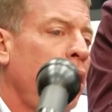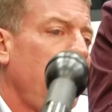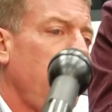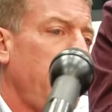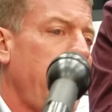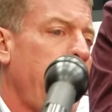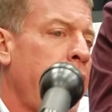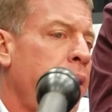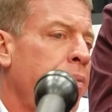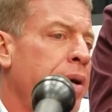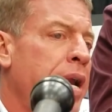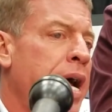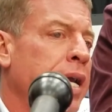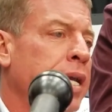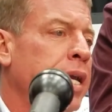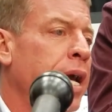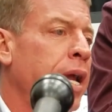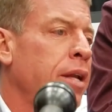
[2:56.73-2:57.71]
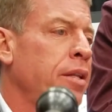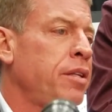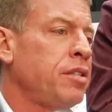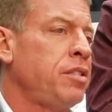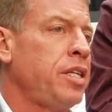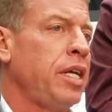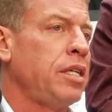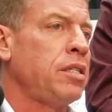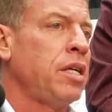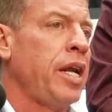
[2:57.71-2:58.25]
Yeah, I mean, I get it. The
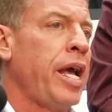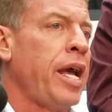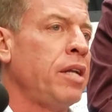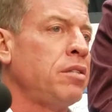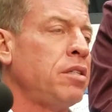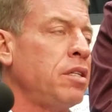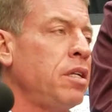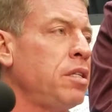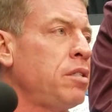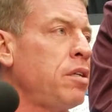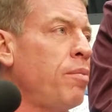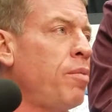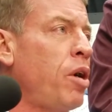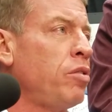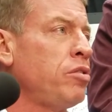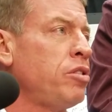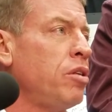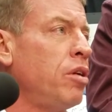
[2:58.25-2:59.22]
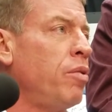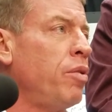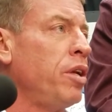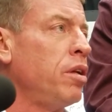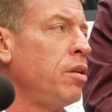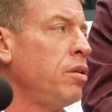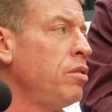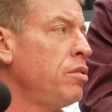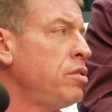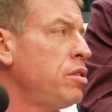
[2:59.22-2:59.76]
season ends and it's emotional. You
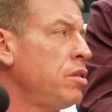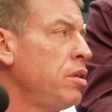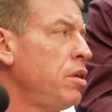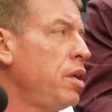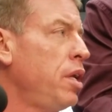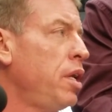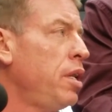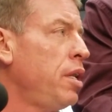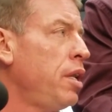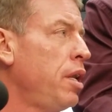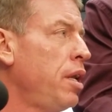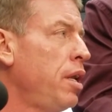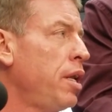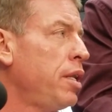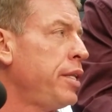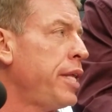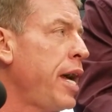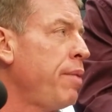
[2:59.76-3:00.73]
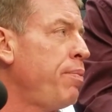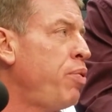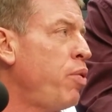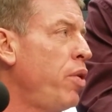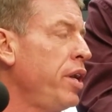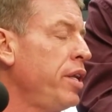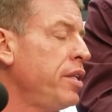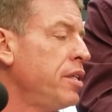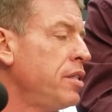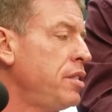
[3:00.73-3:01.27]
lose at that
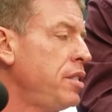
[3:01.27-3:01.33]
point in the